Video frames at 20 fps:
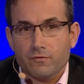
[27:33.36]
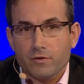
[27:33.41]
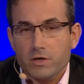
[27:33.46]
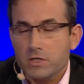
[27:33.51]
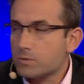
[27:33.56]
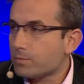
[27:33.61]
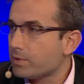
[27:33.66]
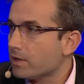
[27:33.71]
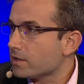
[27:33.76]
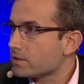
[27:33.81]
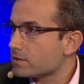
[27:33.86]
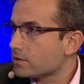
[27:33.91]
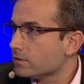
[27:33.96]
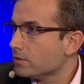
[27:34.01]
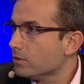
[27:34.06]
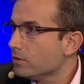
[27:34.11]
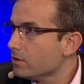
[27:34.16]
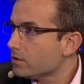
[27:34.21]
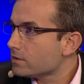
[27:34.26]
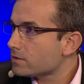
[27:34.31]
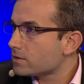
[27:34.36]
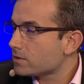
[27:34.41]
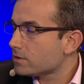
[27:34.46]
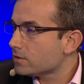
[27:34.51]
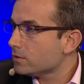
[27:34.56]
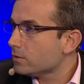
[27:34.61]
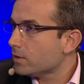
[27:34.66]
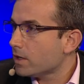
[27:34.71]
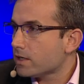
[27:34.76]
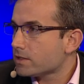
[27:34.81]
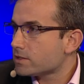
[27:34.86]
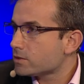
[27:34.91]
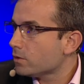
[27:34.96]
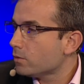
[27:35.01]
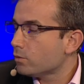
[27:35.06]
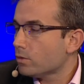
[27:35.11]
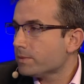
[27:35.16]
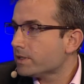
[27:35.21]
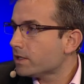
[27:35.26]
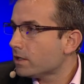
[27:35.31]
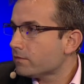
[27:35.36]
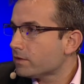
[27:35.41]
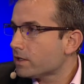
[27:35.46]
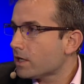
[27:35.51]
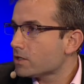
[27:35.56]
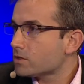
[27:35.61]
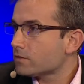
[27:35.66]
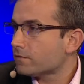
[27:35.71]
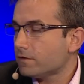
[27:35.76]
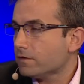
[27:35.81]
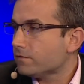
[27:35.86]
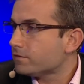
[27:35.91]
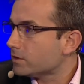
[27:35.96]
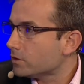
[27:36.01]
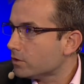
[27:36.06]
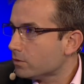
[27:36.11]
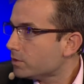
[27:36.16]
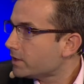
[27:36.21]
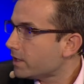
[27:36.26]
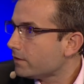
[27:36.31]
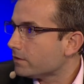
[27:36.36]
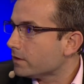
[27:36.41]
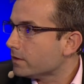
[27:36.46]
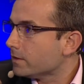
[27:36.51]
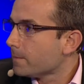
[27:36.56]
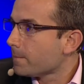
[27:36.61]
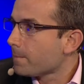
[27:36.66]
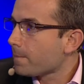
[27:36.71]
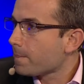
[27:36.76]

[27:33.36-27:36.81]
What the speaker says: a French person or to a woman over the age of 50 or whatever.